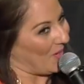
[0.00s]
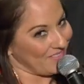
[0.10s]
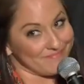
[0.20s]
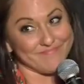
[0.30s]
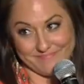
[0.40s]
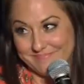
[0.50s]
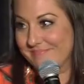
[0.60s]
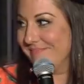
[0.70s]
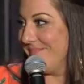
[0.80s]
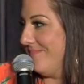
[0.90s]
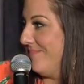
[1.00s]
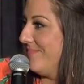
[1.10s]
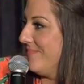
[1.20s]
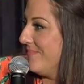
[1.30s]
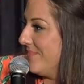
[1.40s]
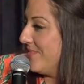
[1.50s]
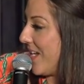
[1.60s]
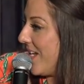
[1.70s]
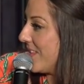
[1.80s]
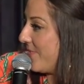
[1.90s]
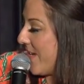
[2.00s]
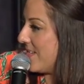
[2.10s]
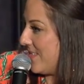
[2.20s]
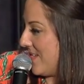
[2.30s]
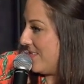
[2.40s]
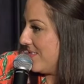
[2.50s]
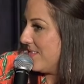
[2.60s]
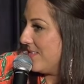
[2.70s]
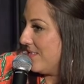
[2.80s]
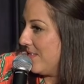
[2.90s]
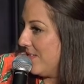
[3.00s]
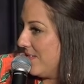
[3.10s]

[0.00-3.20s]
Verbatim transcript: for? Right? The Pharisees.